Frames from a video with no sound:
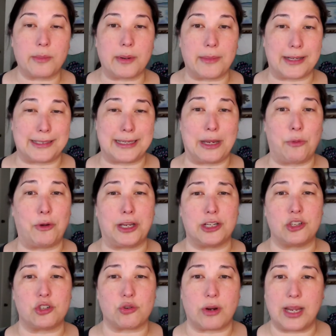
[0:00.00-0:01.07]
I'm not saying we
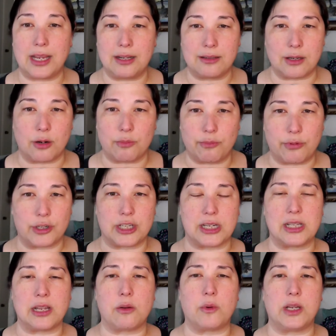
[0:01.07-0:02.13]
enjoy it. They'll pretend
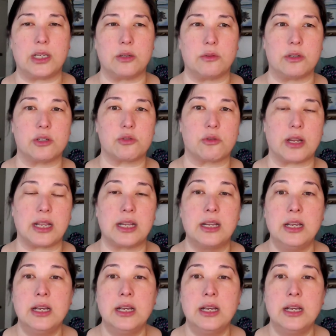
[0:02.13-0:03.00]
that we do enjoy it.